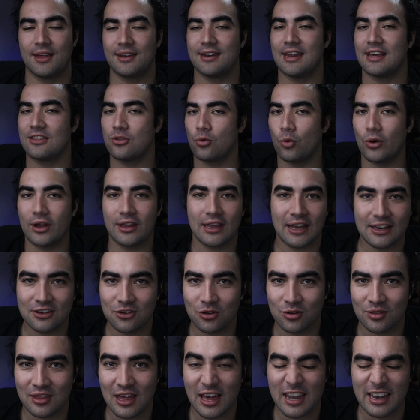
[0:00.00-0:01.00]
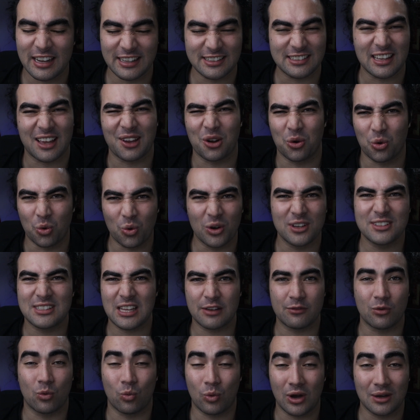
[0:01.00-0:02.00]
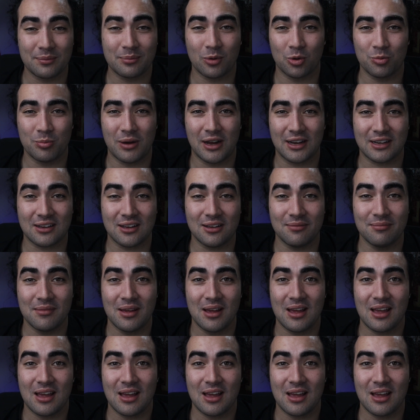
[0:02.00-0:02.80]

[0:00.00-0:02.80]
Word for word: Now, the way I do that is I always have a whiteboard marker,